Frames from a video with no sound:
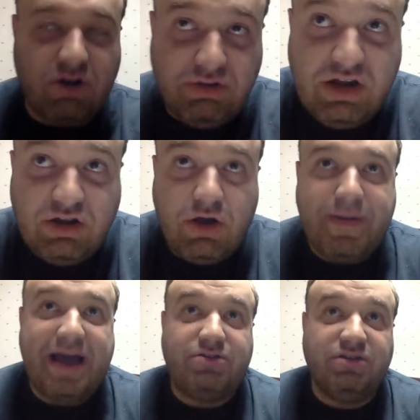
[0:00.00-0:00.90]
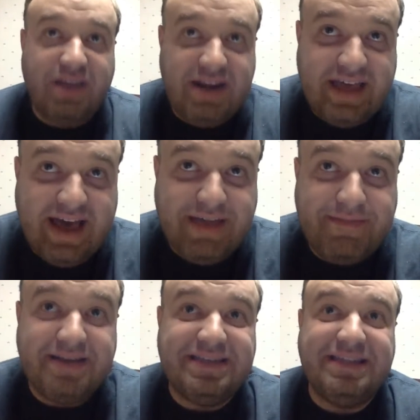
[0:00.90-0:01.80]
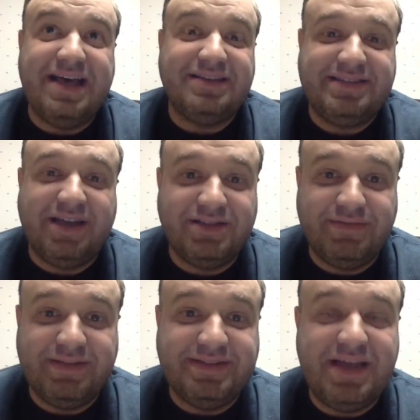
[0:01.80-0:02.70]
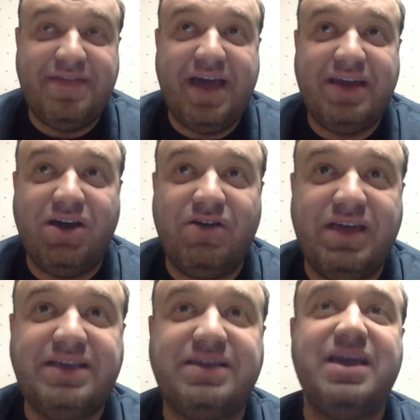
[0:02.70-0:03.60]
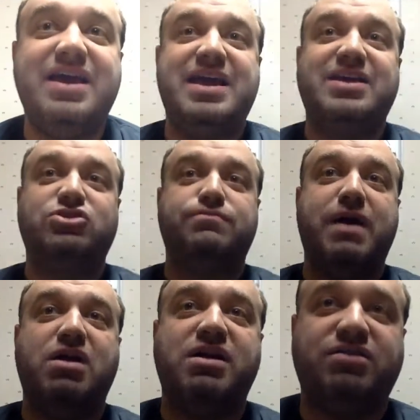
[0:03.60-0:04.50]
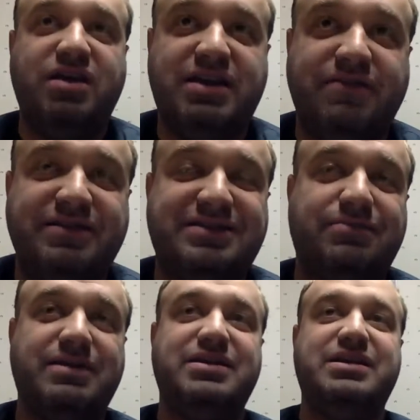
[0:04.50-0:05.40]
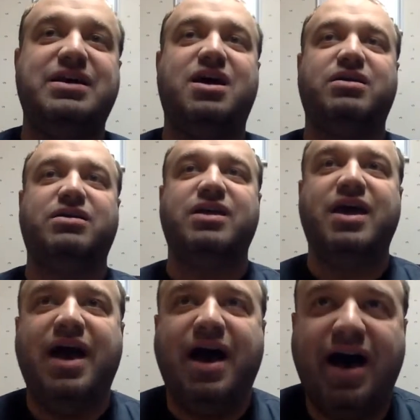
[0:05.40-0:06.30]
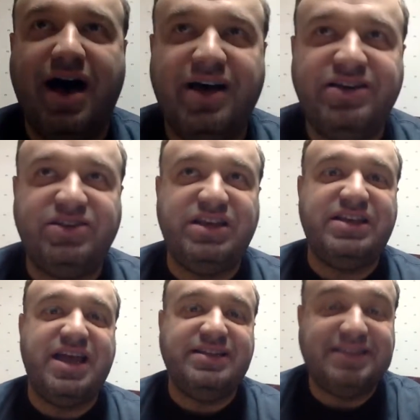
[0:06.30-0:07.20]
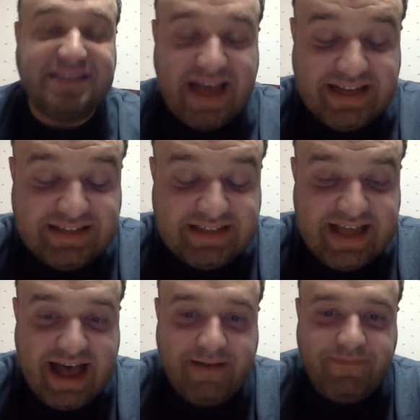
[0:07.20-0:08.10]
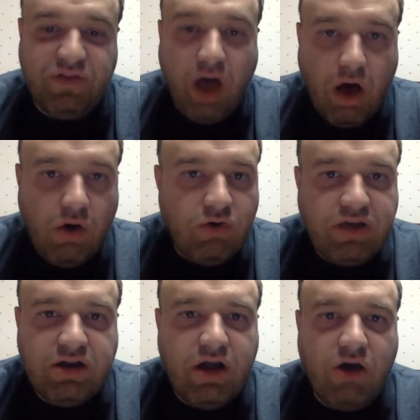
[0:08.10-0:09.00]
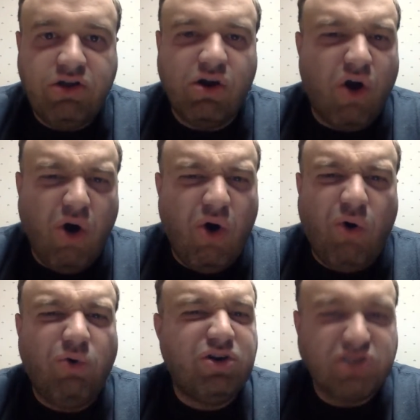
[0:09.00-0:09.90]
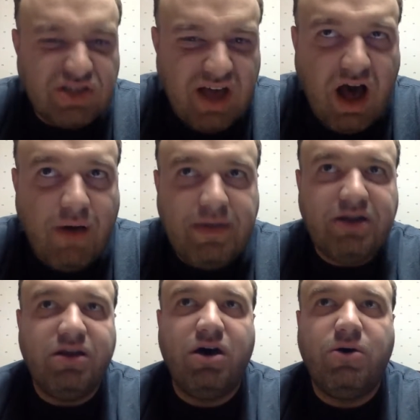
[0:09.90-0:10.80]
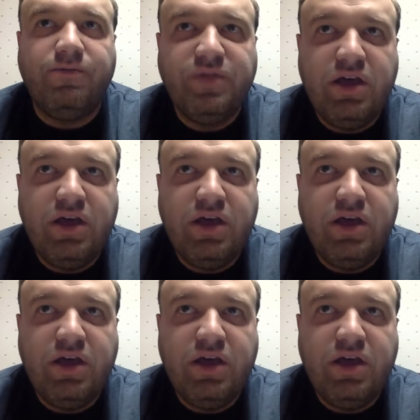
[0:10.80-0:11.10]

Leo to go back to Lydia, he basically now tells him and said that, you know, he can do better than Lydia with someone young. He then says that, no, you know, you're old, you're scum, you know,